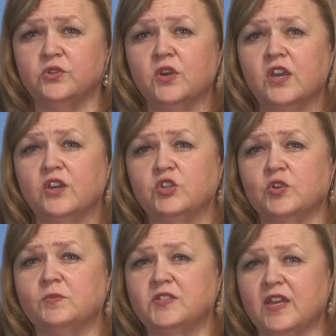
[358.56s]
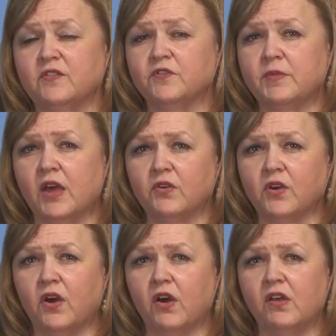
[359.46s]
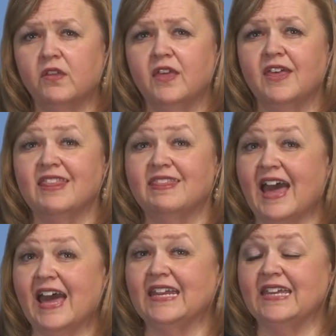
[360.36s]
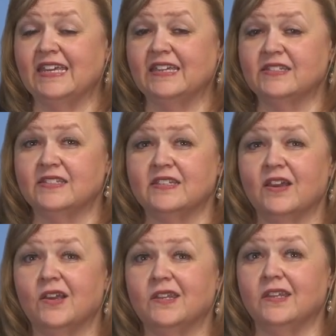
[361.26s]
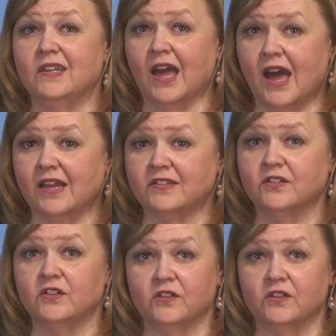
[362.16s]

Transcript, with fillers: you to abstain from alcohol. That is not